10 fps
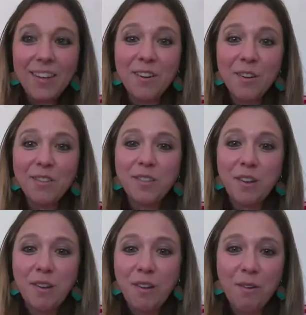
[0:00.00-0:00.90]
And
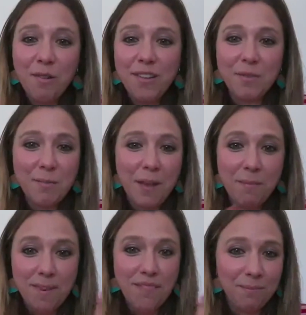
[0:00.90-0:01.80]
also always
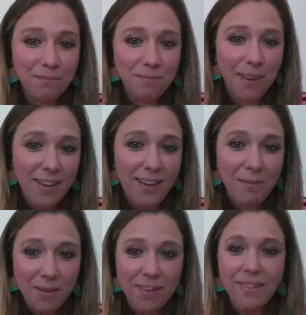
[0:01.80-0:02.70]
remember my
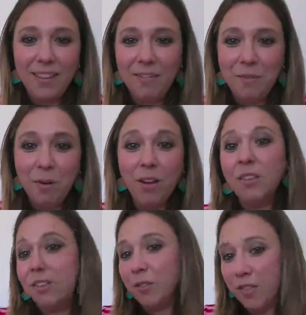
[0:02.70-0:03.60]
email if you want,